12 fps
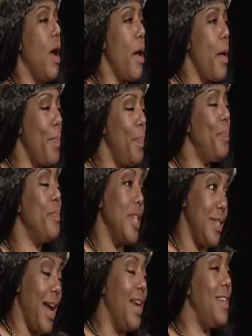
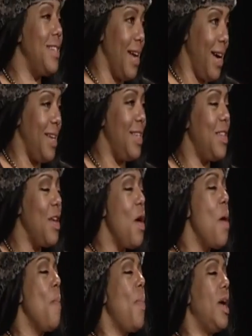Mercedes Ladies
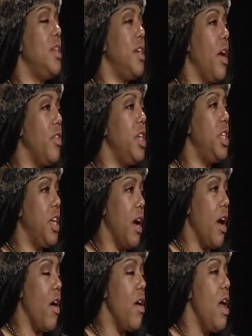by Sherri
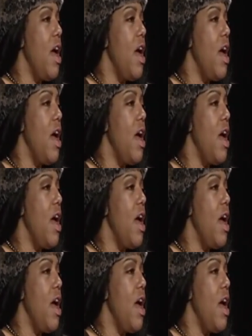Shar,